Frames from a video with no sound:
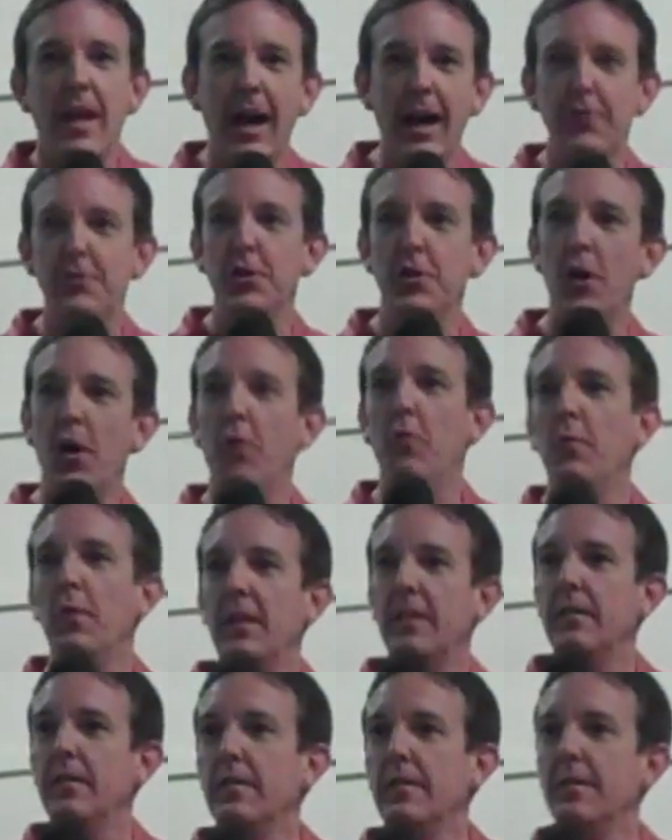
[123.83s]
As you know,
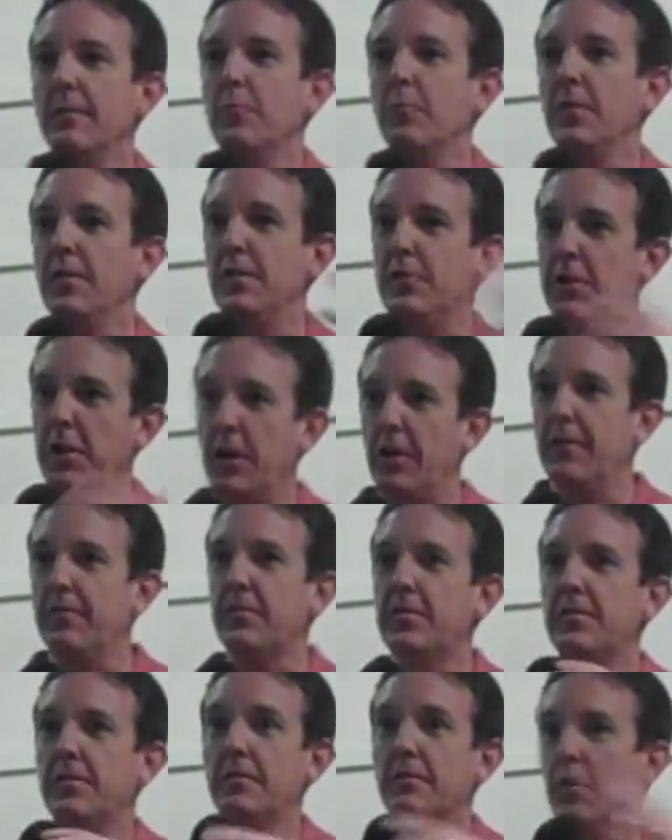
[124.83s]
when the
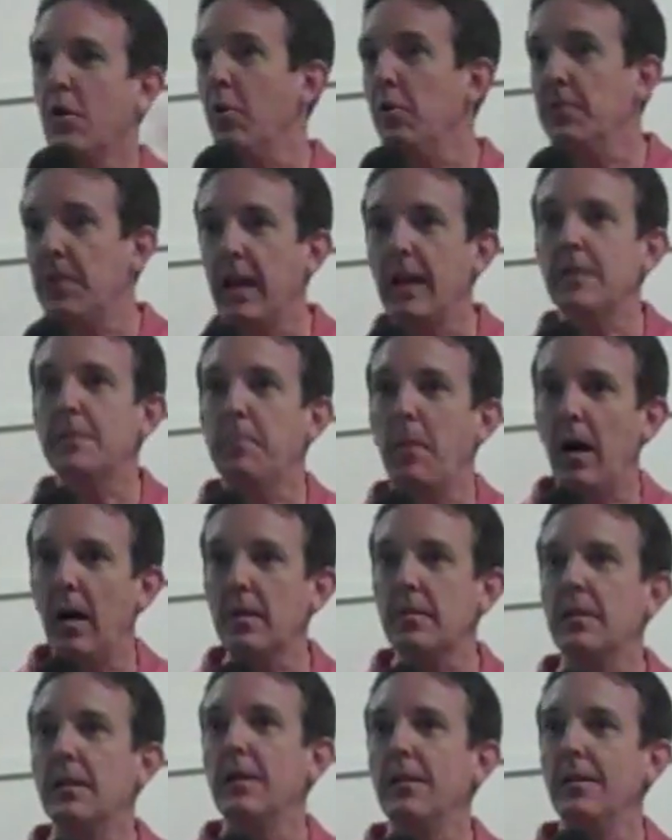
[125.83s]
sheriff's cold case
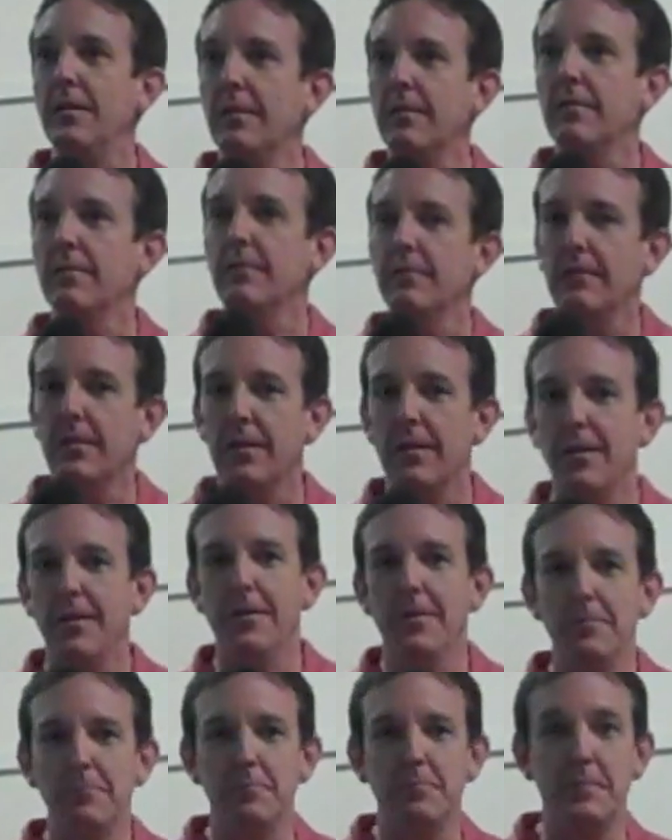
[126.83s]
posse
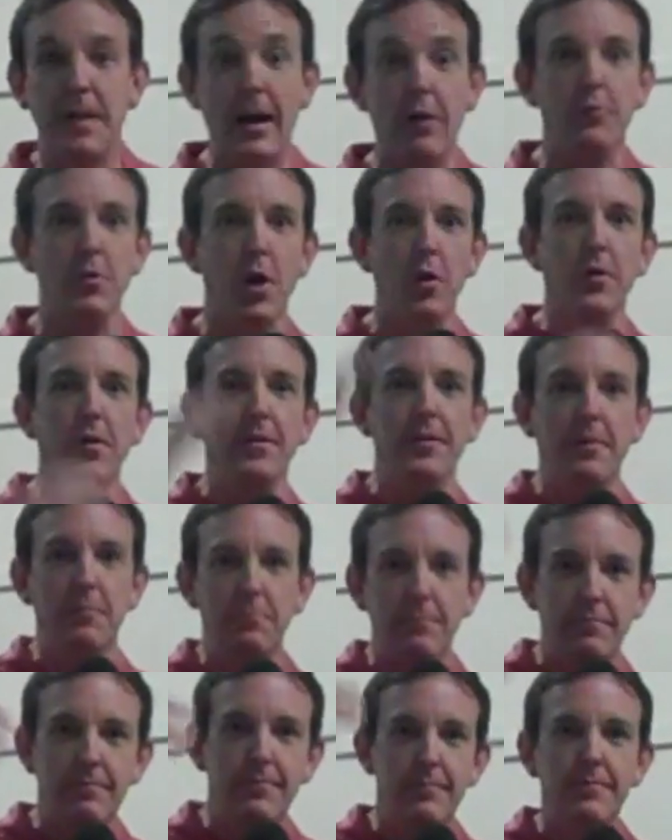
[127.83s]
downloaded
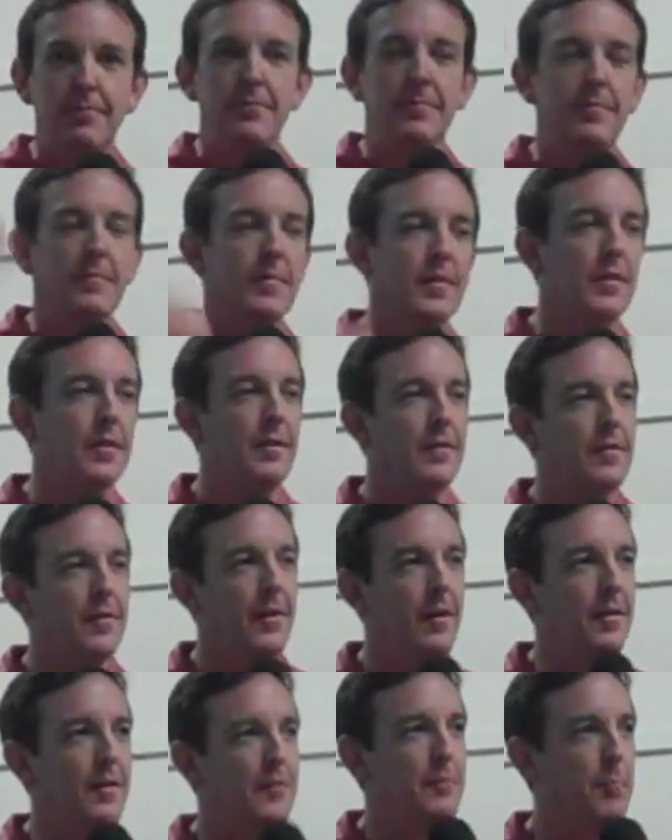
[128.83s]

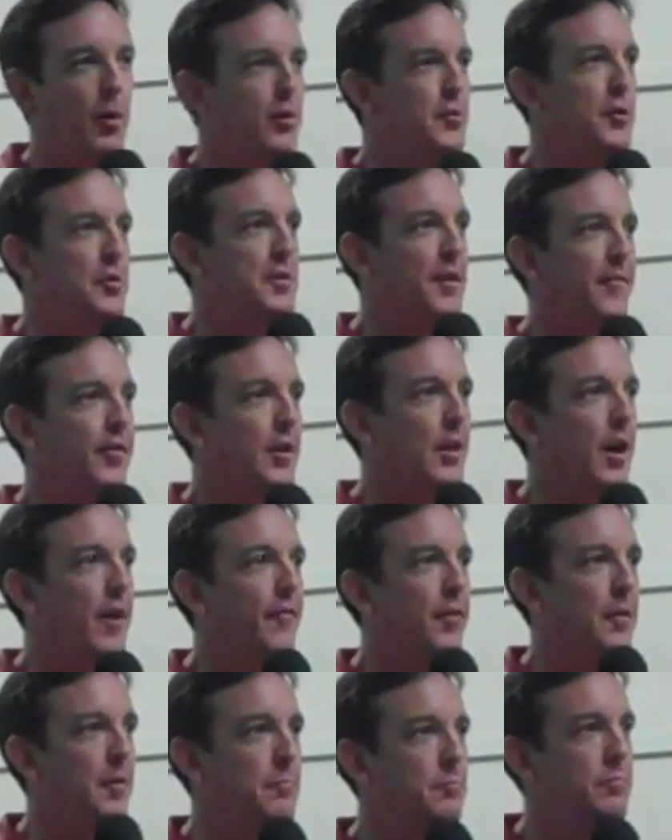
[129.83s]
the birth certificate
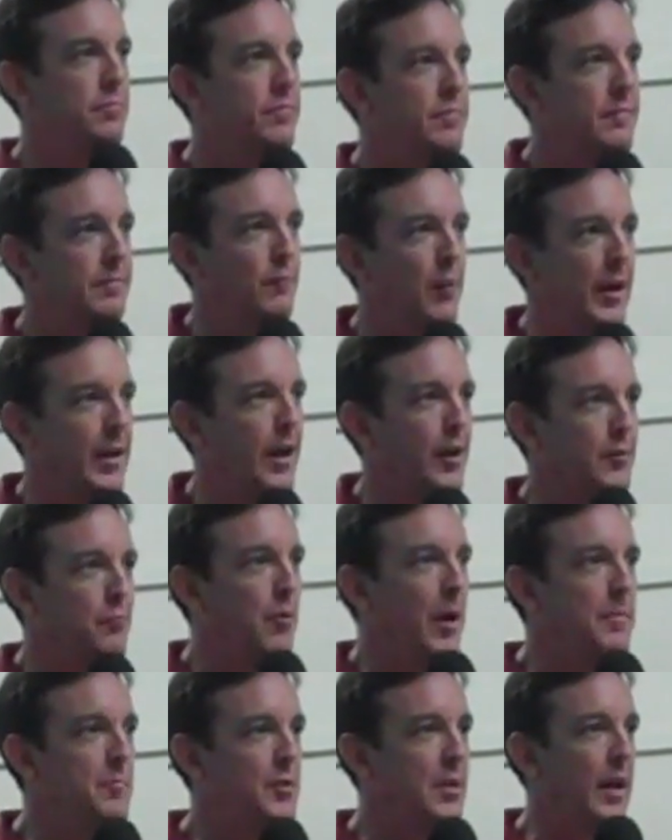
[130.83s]
off the White House
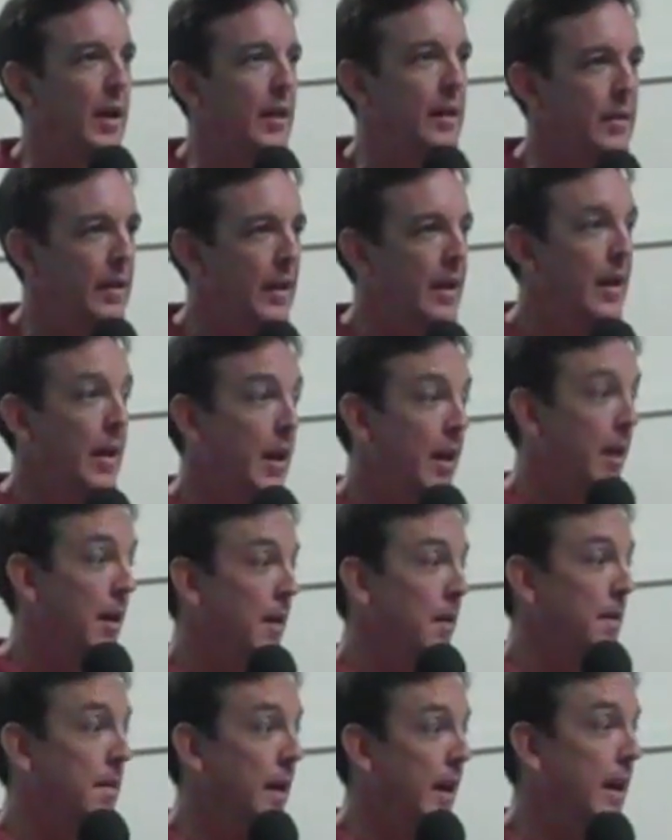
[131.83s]
website,
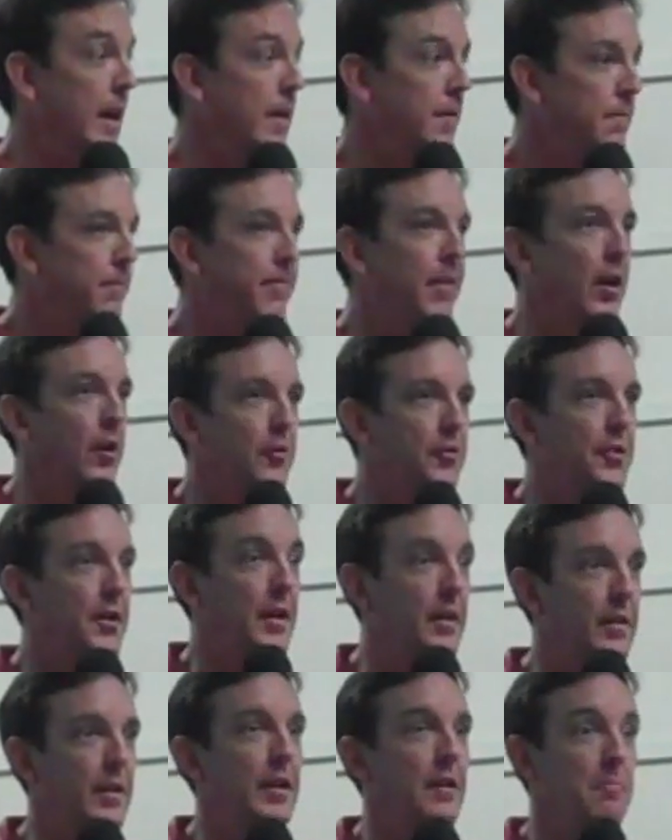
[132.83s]
they felt
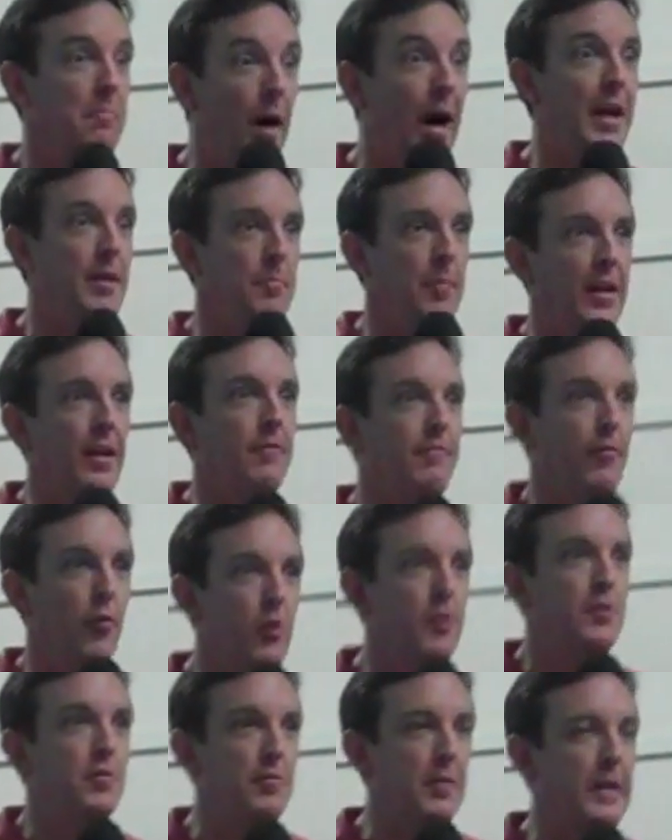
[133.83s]
that it might be a
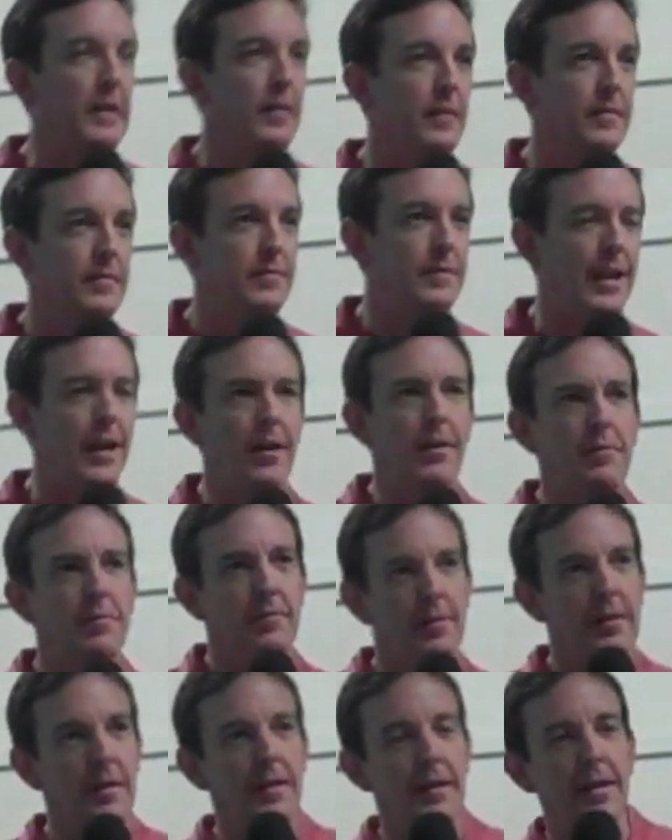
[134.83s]
forgery.
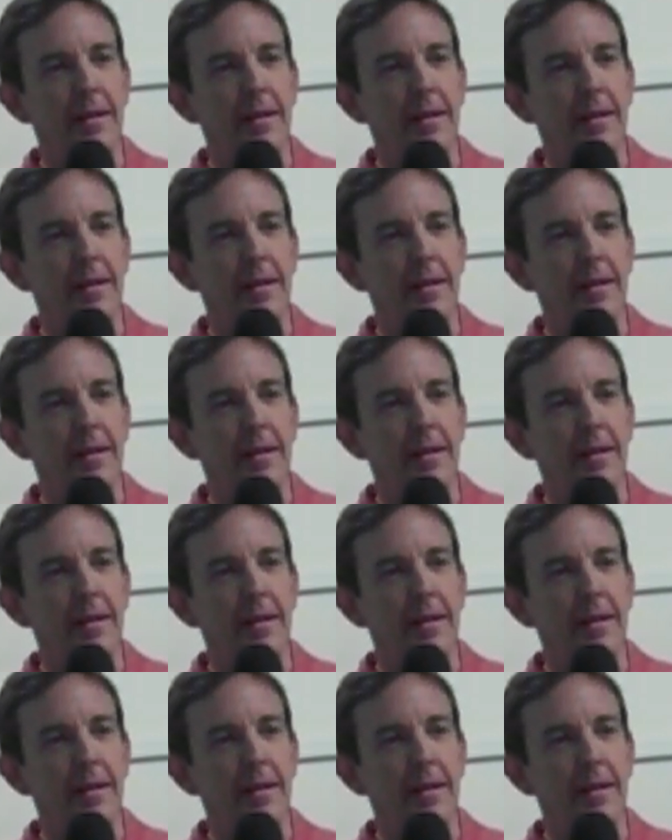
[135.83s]
Now,